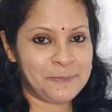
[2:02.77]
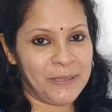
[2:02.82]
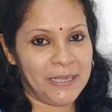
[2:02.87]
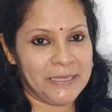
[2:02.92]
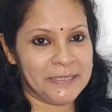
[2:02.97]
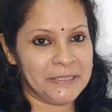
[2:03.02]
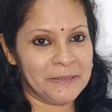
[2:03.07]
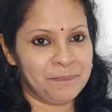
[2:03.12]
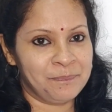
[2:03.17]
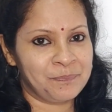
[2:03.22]

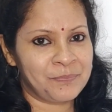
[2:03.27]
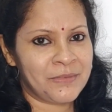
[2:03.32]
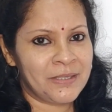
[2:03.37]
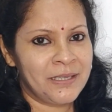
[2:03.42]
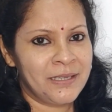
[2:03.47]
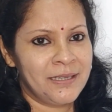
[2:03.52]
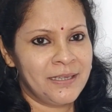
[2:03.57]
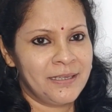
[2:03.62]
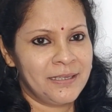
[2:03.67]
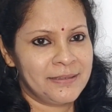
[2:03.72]
band.
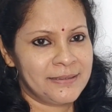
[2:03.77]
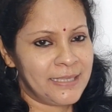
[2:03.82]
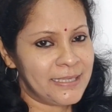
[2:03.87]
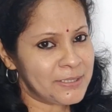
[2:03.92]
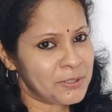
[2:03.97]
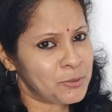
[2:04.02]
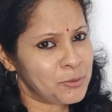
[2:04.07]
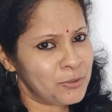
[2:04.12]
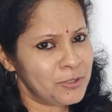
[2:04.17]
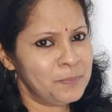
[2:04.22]

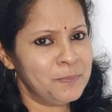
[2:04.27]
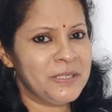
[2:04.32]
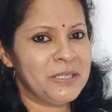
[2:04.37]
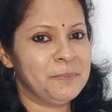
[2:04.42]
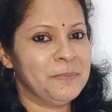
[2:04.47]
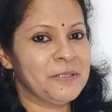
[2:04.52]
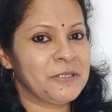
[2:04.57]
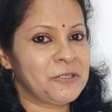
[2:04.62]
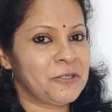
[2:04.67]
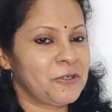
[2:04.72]
That could be
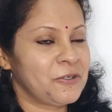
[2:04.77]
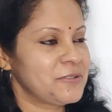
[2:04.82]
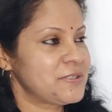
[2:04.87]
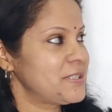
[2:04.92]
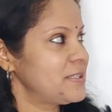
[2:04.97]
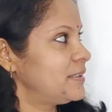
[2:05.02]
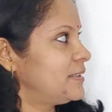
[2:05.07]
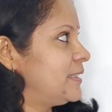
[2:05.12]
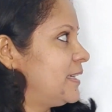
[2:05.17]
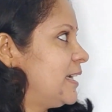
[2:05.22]

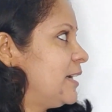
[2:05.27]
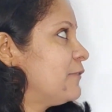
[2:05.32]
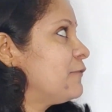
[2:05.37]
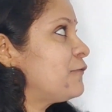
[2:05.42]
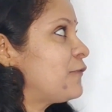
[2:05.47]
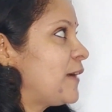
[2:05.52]
because they have